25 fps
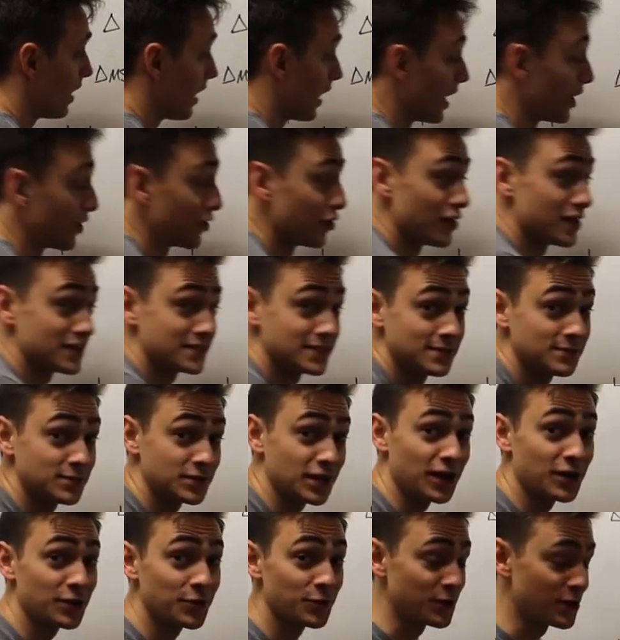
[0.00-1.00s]
I know that seems
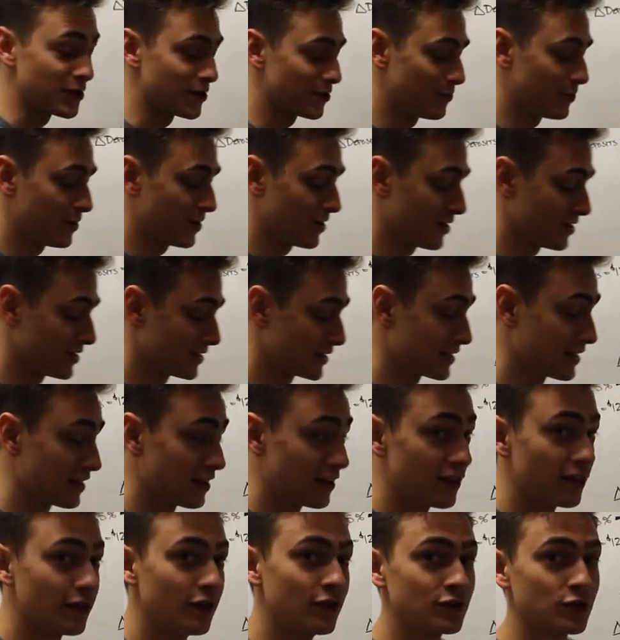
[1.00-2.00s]
kind of weird because
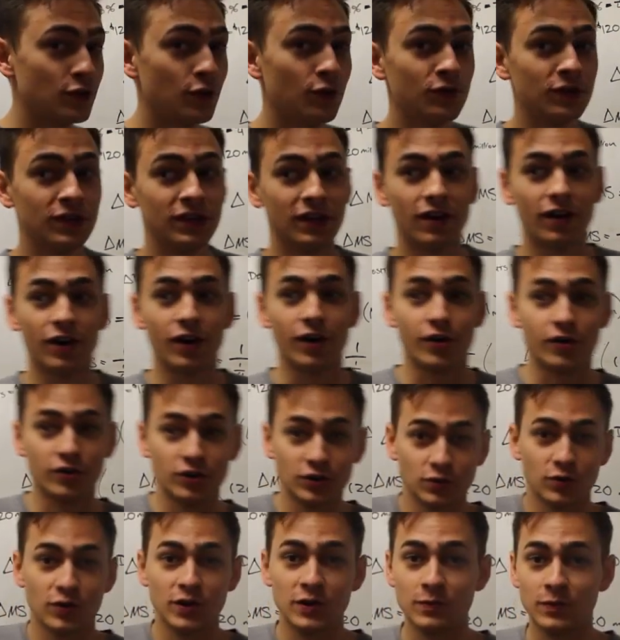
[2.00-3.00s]
there's only
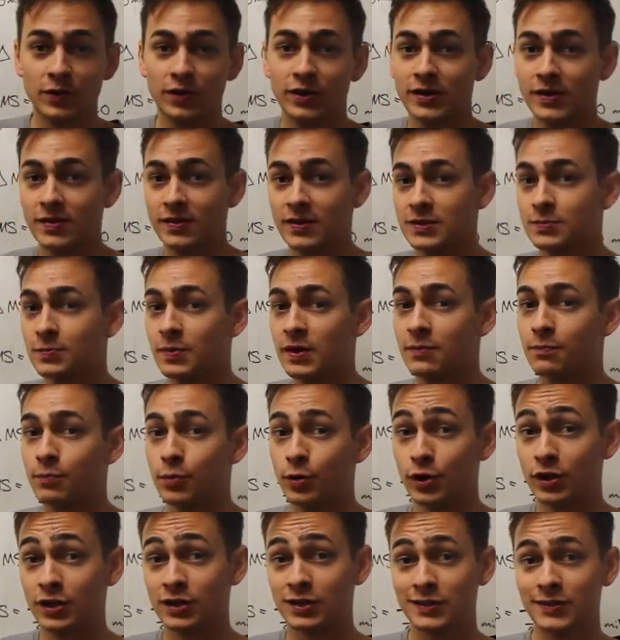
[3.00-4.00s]
120 million that's been
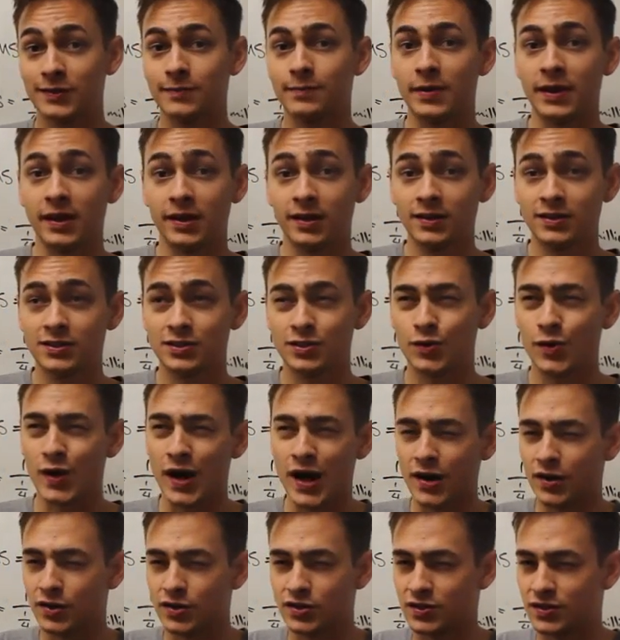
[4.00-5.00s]
put into the bank, so
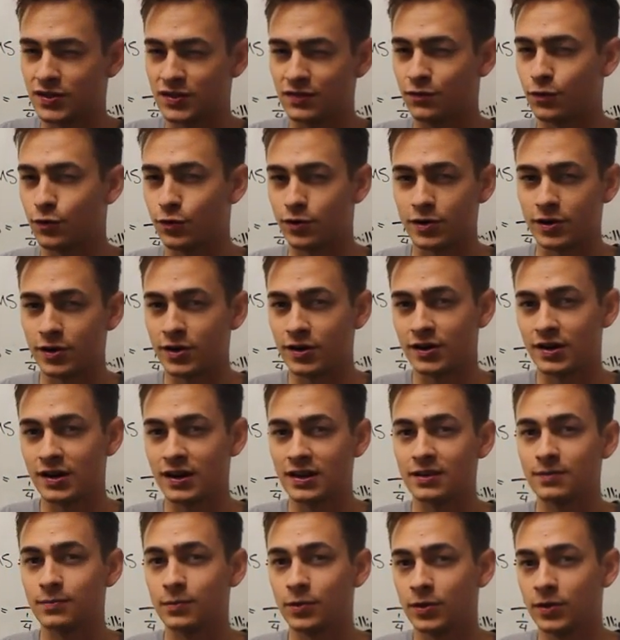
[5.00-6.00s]
how does this
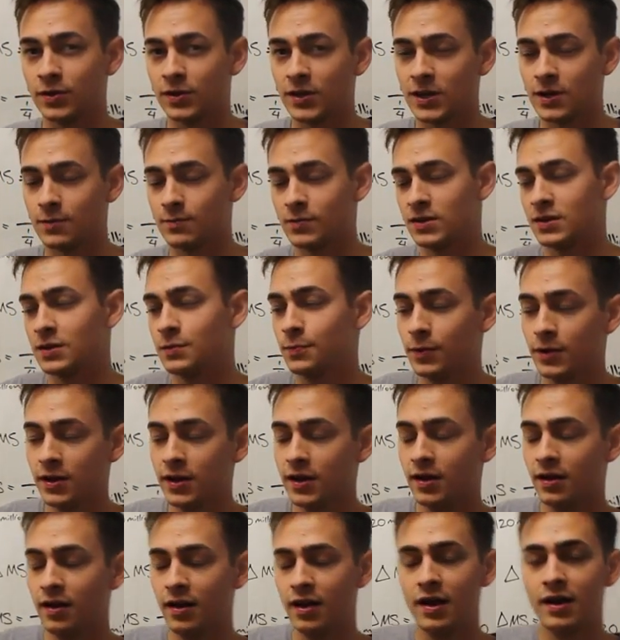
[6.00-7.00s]
480 million come into
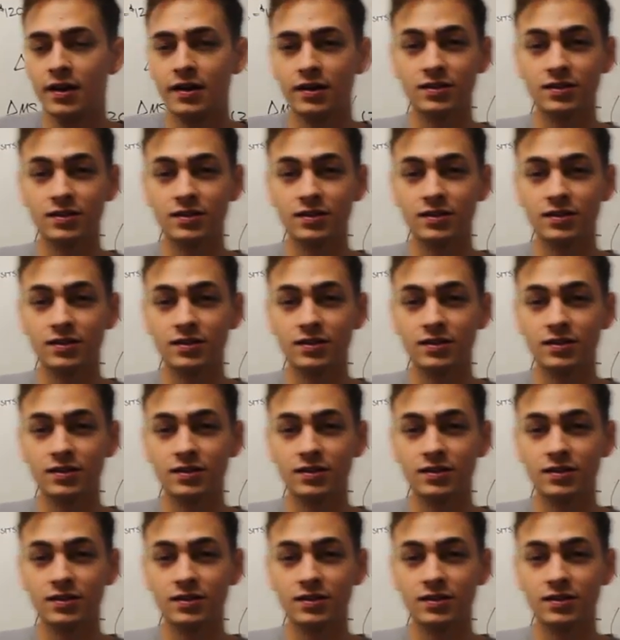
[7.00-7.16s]
play?